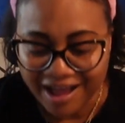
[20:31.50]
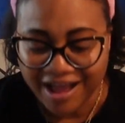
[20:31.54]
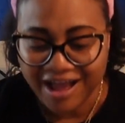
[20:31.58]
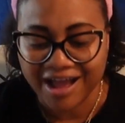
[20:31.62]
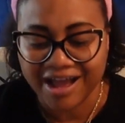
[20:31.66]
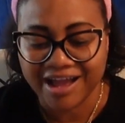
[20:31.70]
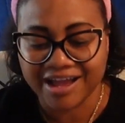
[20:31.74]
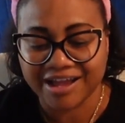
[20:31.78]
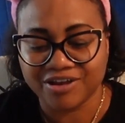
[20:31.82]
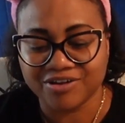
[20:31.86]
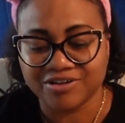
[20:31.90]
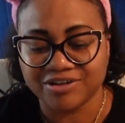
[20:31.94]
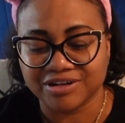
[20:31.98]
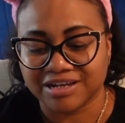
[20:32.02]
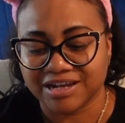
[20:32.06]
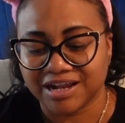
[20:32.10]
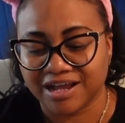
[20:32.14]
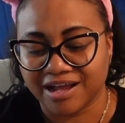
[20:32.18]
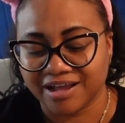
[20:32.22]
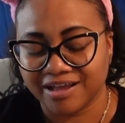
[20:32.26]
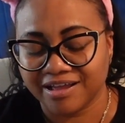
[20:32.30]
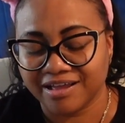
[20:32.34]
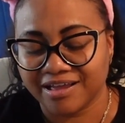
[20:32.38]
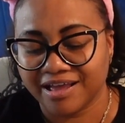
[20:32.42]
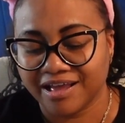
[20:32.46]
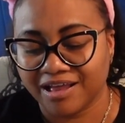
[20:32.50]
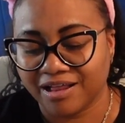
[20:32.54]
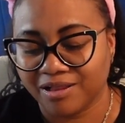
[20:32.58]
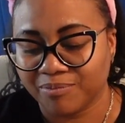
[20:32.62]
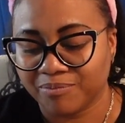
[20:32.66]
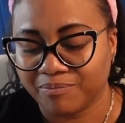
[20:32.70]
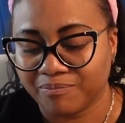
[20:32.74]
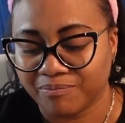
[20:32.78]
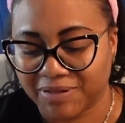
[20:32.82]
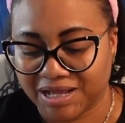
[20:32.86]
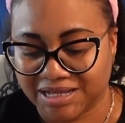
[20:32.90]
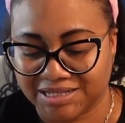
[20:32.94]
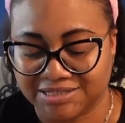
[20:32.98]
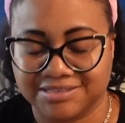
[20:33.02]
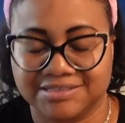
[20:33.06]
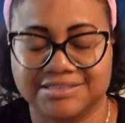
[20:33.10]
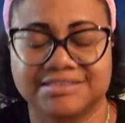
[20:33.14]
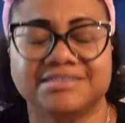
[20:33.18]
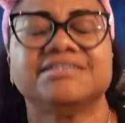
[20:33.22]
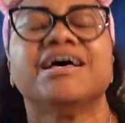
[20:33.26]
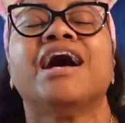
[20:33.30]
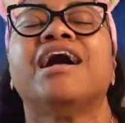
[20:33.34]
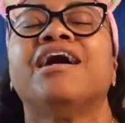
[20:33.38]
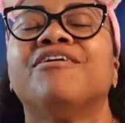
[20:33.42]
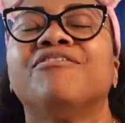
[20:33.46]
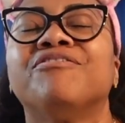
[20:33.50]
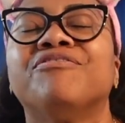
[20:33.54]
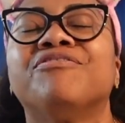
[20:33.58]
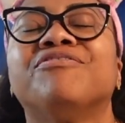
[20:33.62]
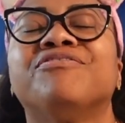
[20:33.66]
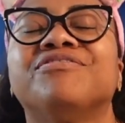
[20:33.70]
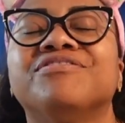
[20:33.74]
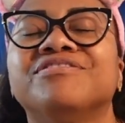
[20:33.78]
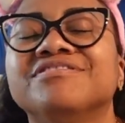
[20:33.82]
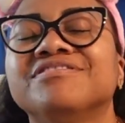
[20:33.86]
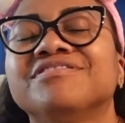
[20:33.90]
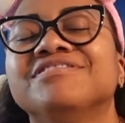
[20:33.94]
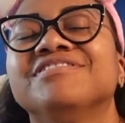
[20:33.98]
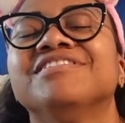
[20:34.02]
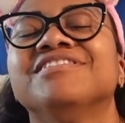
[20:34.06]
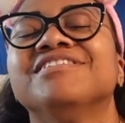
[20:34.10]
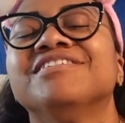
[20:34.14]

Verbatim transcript: I could not help myself.